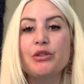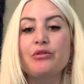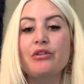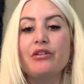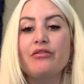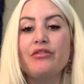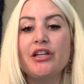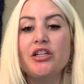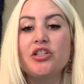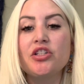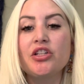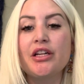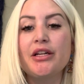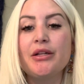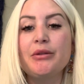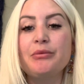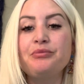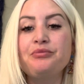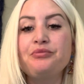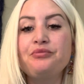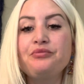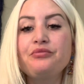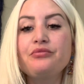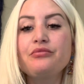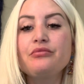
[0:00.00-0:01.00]
revision.
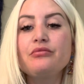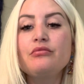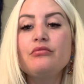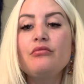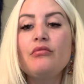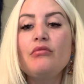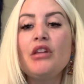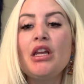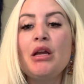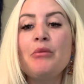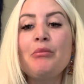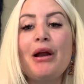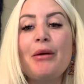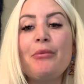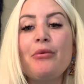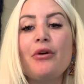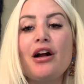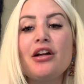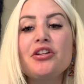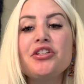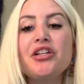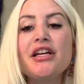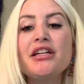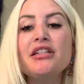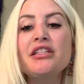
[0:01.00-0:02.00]
My
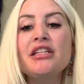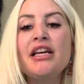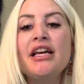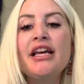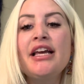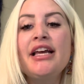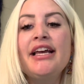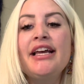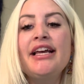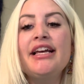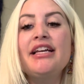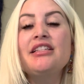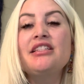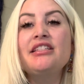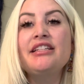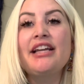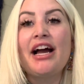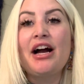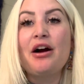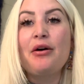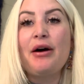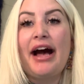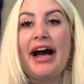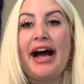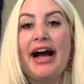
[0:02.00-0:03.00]
project is
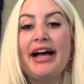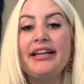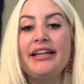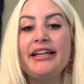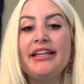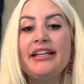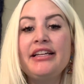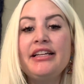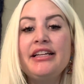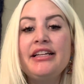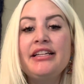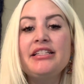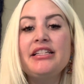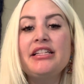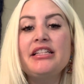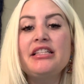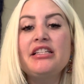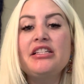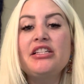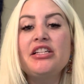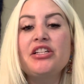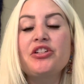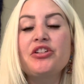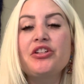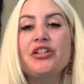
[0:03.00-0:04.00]
now added to the
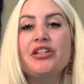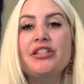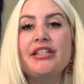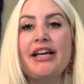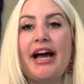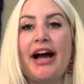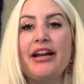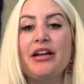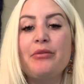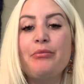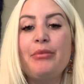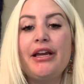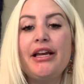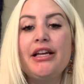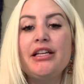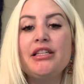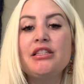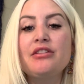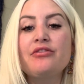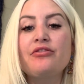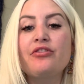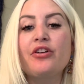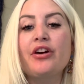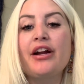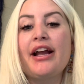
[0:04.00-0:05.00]
district database
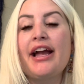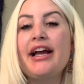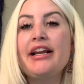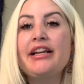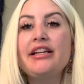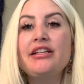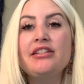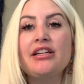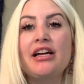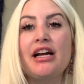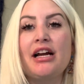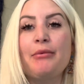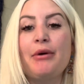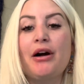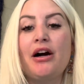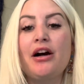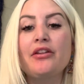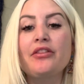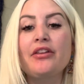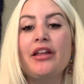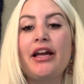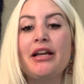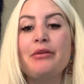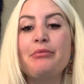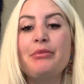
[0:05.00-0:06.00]
for anytime
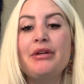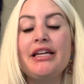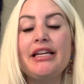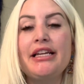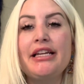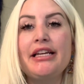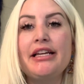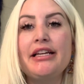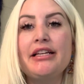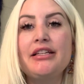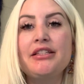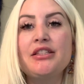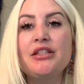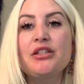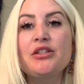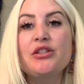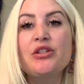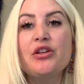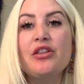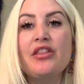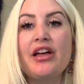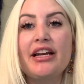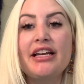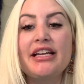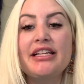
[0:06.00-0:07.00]
online PDs so
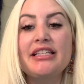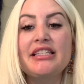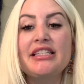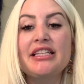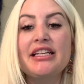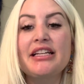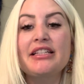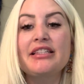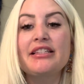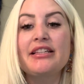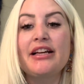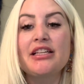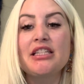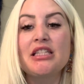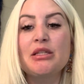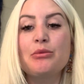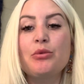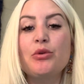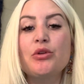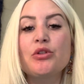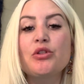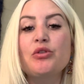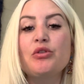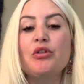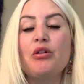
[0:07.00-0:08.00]
that it's
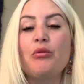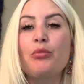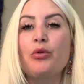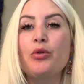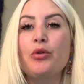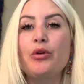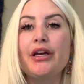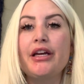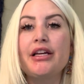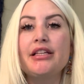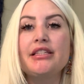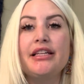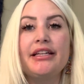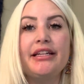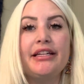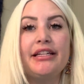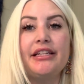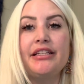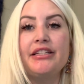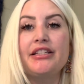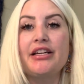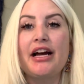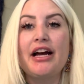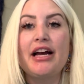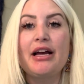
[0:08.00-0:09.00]
accessible to employees
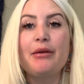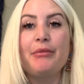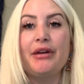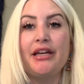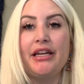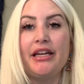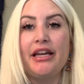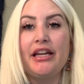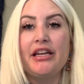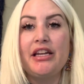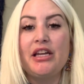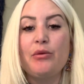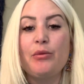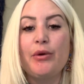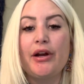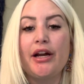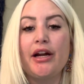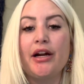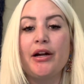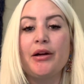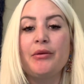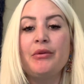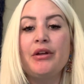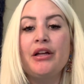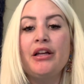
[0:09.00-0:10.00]
anytime and
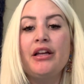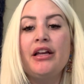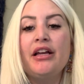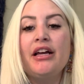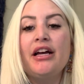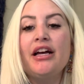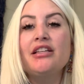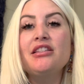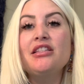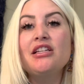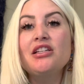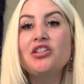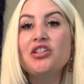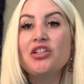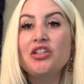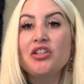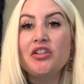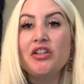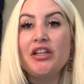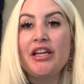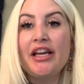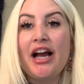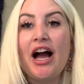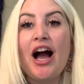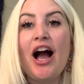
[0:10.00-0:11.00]
anywhere.
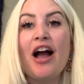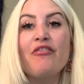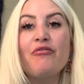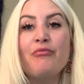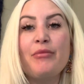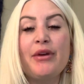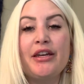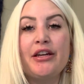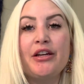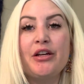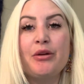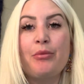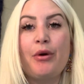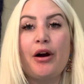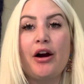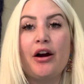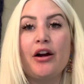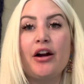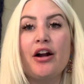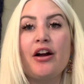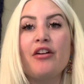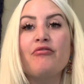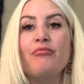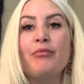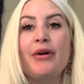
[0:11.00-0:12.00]
Additionally, I've made it a
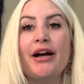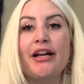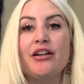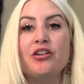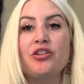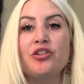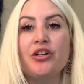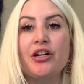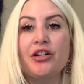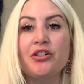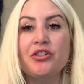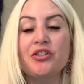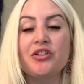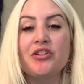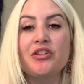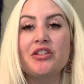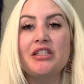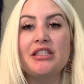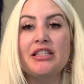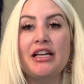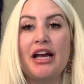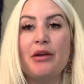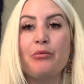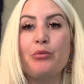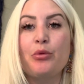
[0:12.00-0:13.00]
part of my instructional
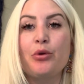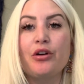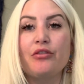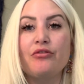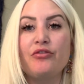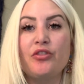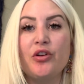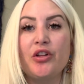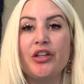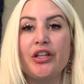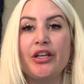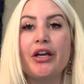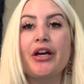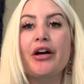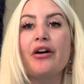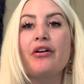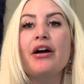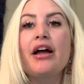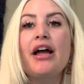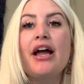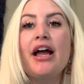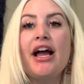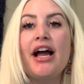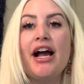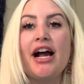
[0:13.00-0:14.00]
design portfolio
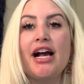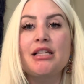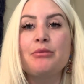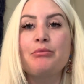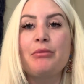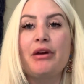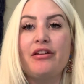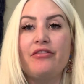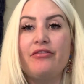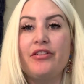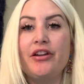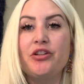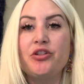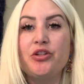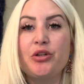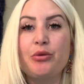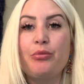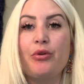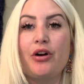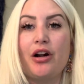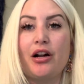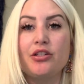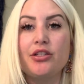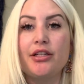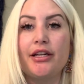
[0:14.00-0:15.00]
as my featured
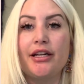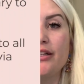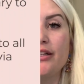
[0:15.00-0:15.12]
project.